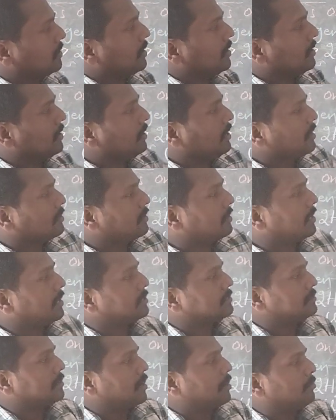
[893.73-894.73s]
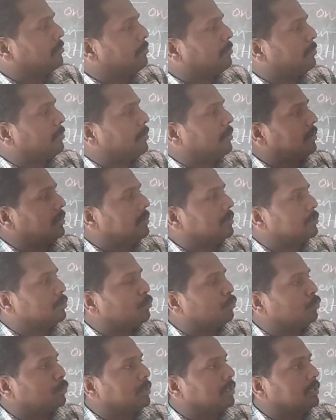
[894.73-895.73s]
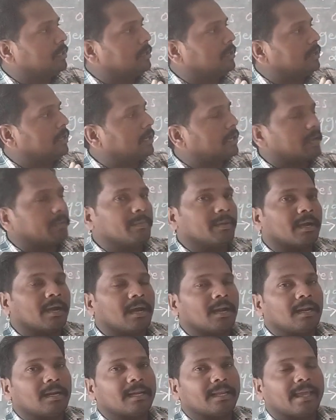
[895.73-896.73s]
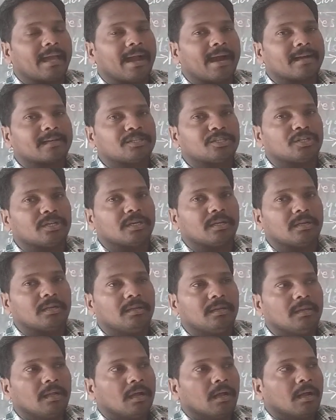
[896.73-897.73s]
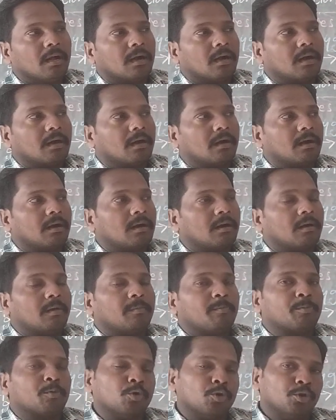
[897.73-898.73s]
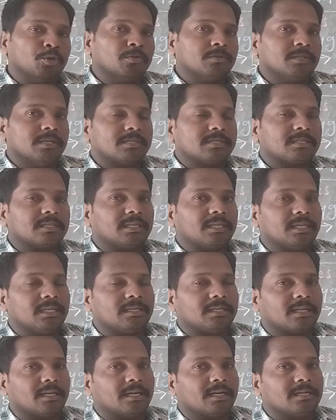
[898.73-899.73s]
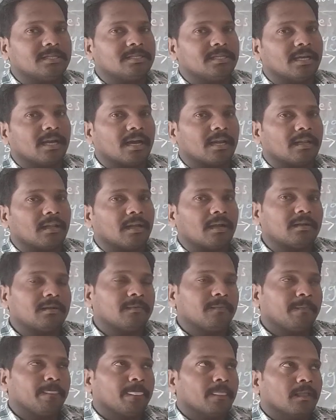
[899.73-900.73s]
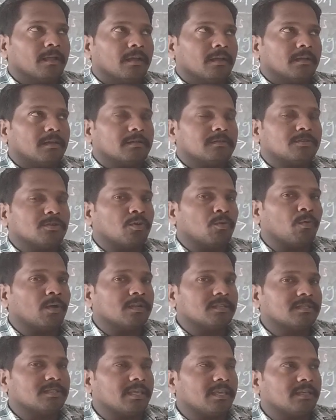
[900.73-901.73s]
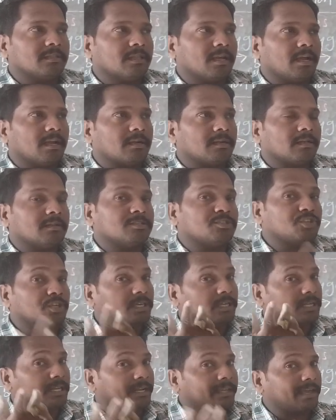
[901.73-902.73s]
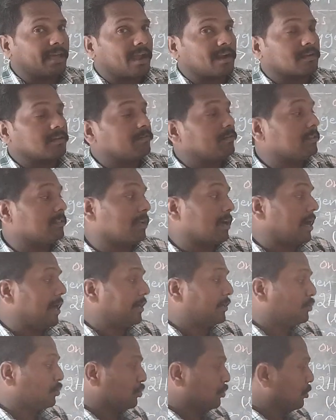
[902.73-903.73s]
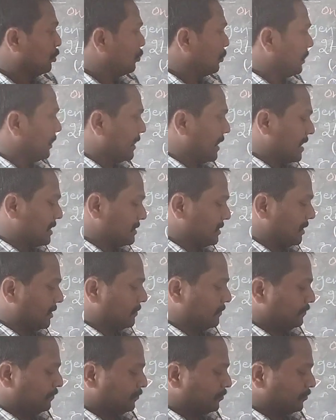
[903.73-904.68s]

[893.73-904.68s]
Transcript: any other example including a chemical reaction produces heat energy or not. So once think that zinc react with the hydrochloric acid.